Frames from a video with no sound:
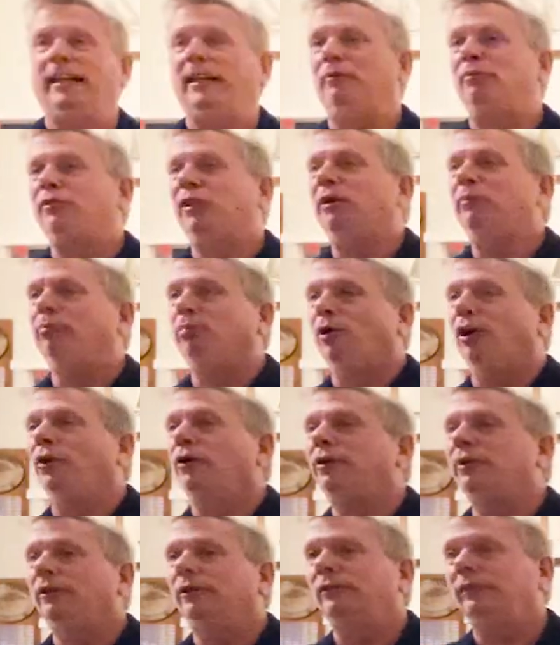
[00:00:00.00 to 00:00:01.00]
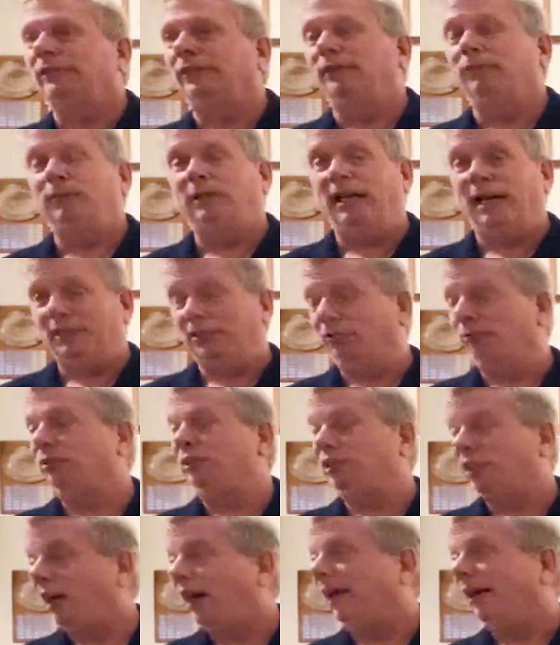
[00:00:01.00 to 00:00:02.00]
the damn thing broke and we had to
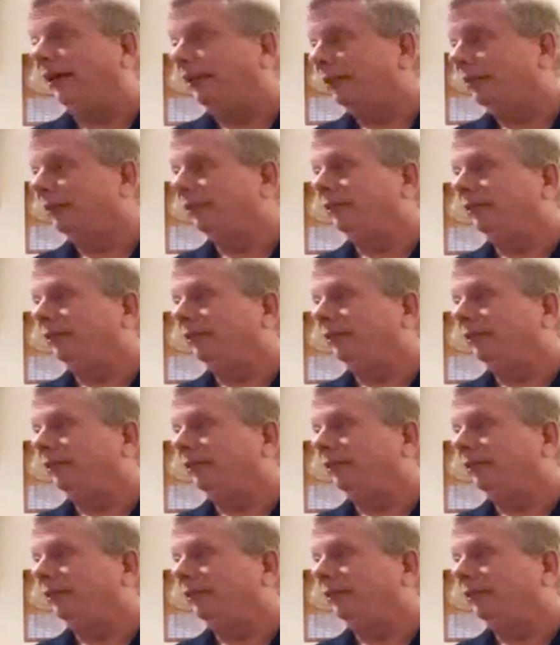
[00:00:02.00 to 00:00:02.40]
retire.